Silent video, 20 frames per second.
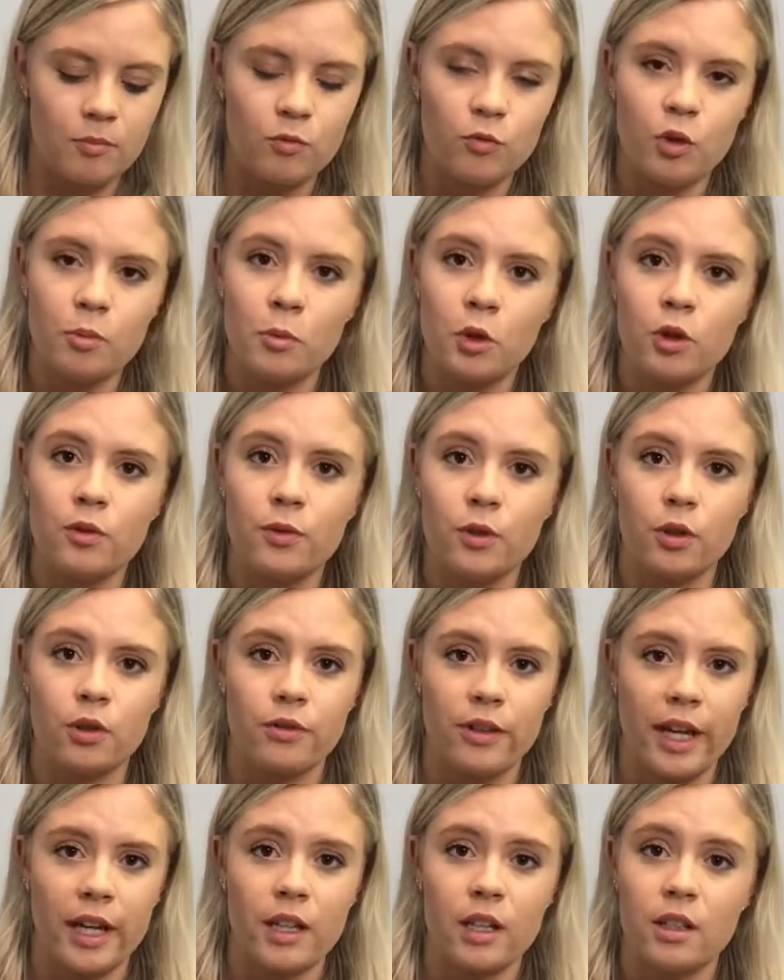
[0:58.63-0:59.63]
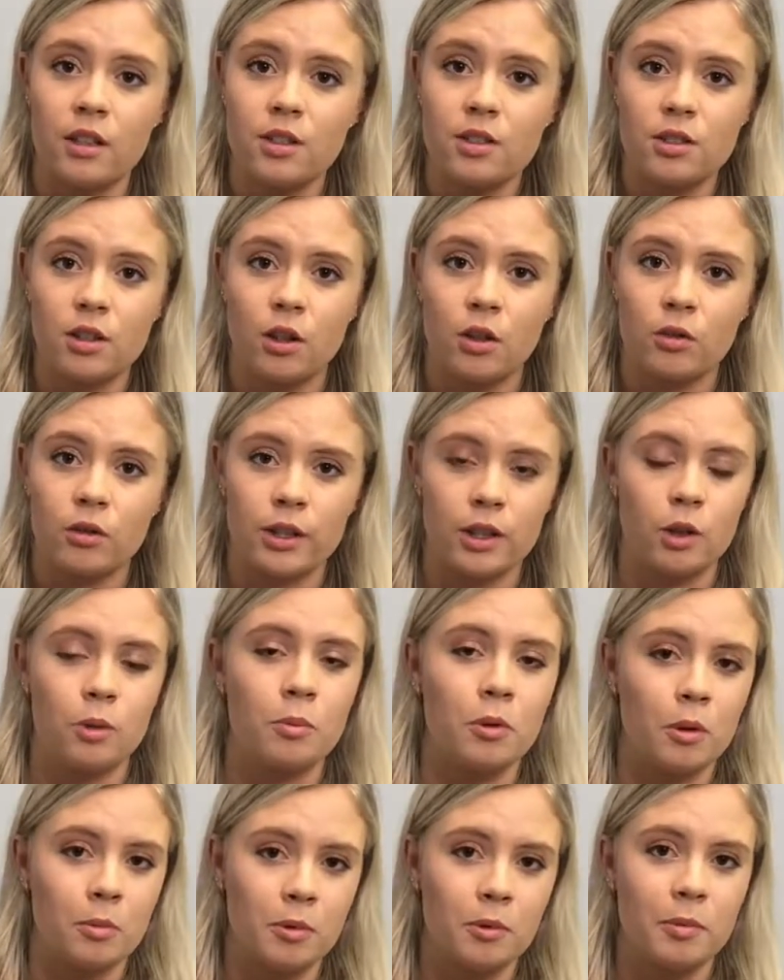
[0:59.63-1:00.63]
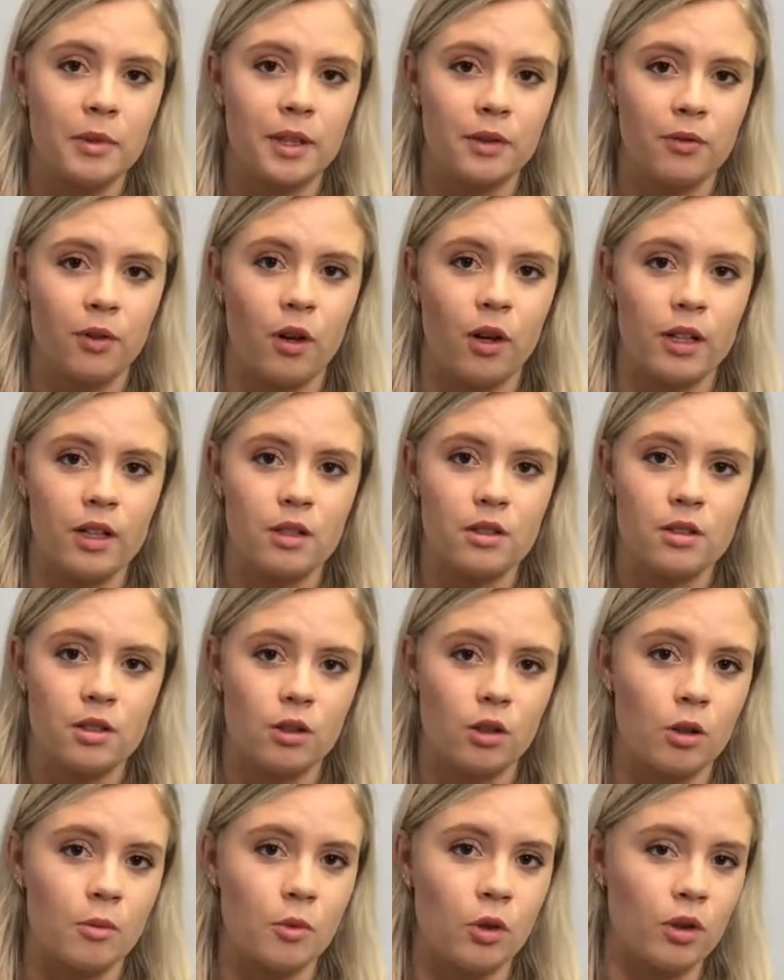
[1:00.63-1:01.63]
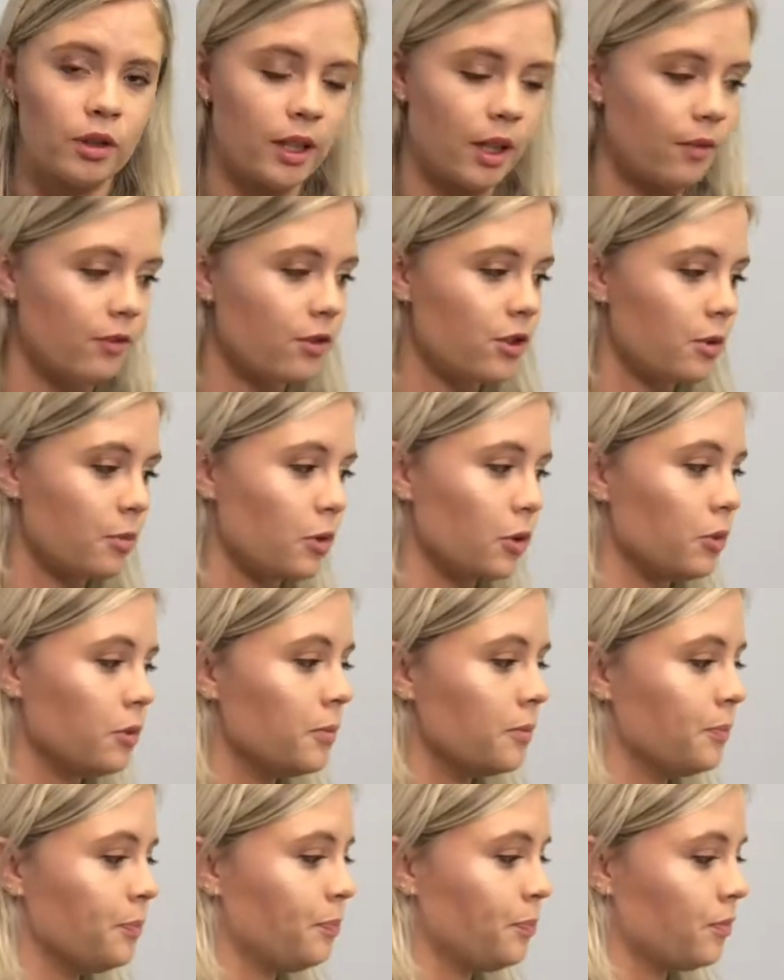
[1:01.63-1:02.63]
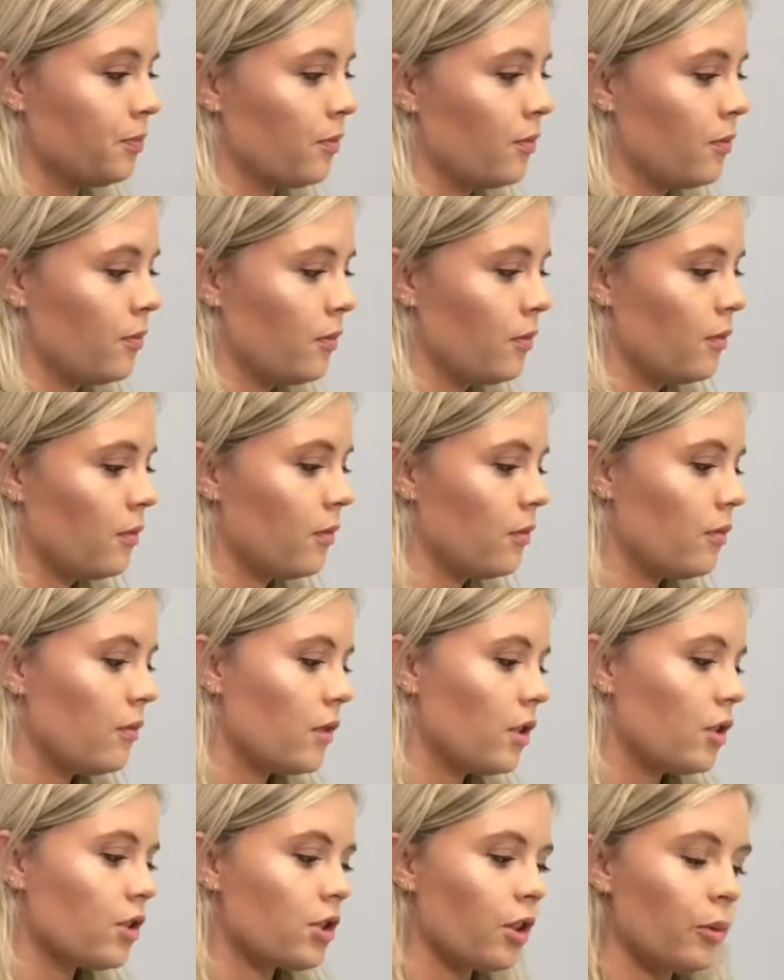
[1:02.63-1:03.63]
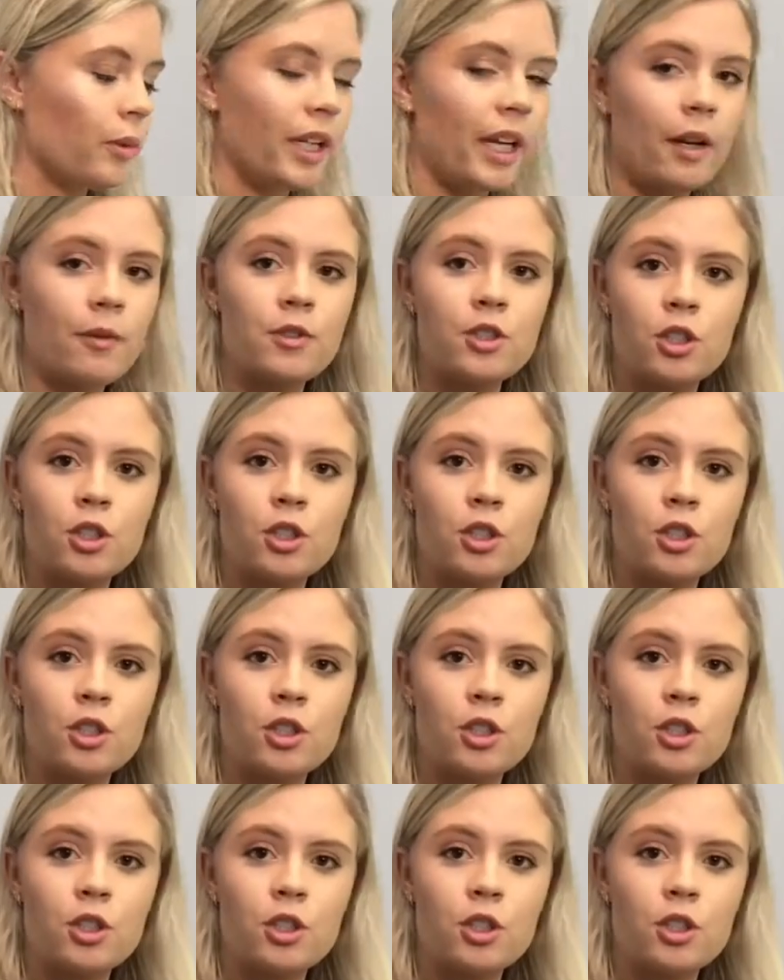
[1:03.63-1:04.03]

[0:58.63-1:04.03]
remove that inner sole and you'll probably find it's a lot more comfortable. So we have